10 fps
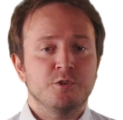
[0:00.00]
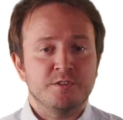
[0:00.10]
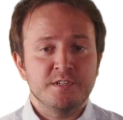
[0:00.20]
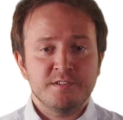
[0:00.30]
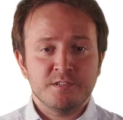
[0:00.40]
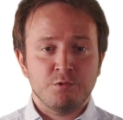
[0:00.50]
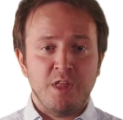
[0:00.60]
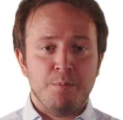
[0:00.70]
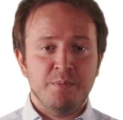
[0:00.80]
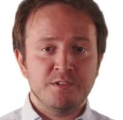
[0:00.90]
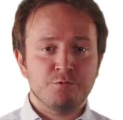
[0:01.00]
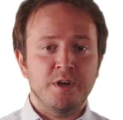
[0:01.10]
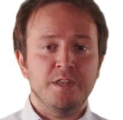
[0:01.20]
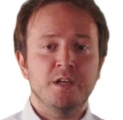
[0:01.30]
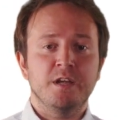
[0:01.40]
So this is what happens
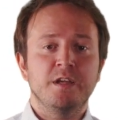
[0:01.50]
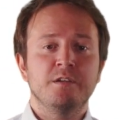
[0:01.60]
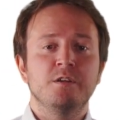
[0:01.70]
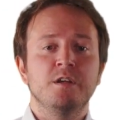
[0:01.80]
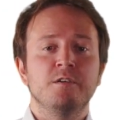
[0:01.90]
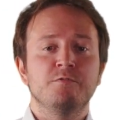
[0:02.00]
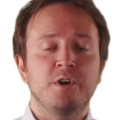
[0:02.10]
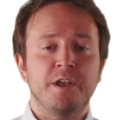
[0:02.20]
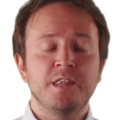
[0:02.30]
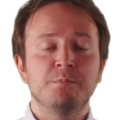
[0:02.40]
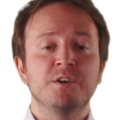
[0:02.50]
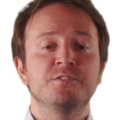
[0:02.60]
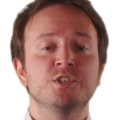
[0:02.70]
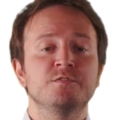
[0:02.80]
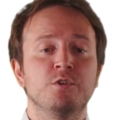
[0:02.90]
when, for an
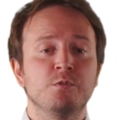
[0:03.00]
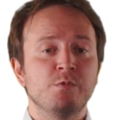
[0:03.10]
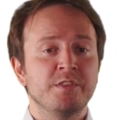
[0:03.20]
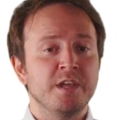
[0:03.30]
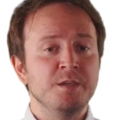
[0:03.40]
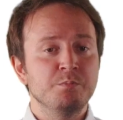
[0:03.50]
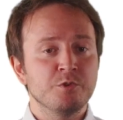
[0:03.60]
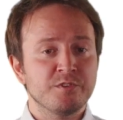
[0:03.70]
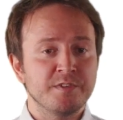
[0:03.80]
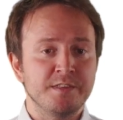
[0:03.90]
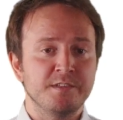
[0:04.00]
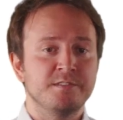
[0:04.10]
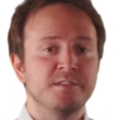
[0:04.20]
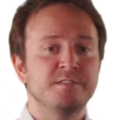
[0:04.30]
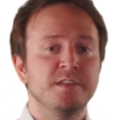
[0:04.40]
Hadamard transform, when the input state
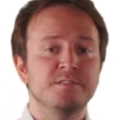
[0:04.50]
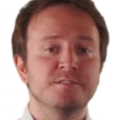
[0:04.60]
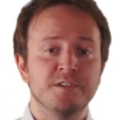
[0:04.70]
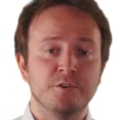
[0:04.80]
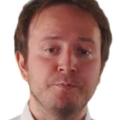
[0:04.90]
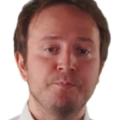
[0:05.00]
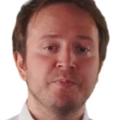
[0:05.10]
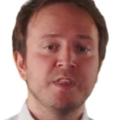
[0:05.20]
is the state 0.